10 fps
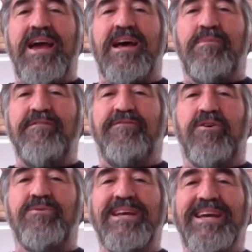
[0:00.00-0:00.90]
And I had my
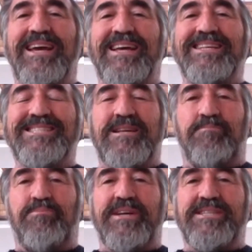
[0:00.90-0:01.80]
phone
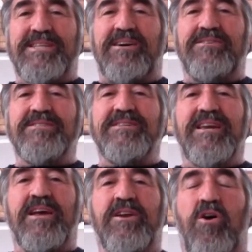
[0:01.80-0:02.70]
someplace else,
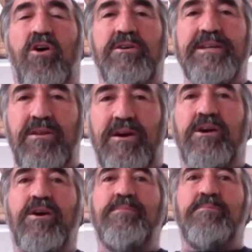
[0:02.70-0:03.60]
and all day
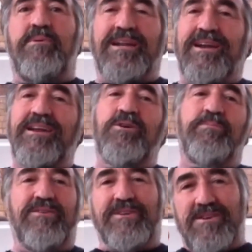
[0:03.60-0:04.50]
long I grabbed my pocket. And
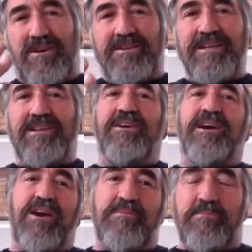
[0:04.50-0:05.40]
I know better than this. All day
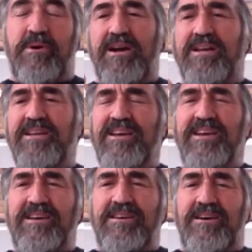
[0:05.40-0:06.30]
long I grabbed my pocket,
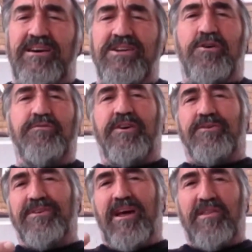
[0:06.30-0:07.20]
no
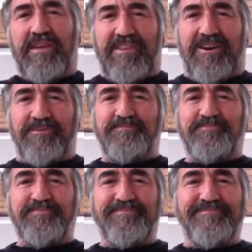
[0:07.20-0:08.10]
phone, nothing there.
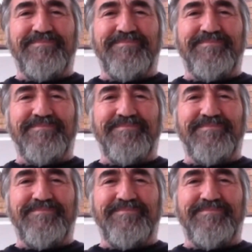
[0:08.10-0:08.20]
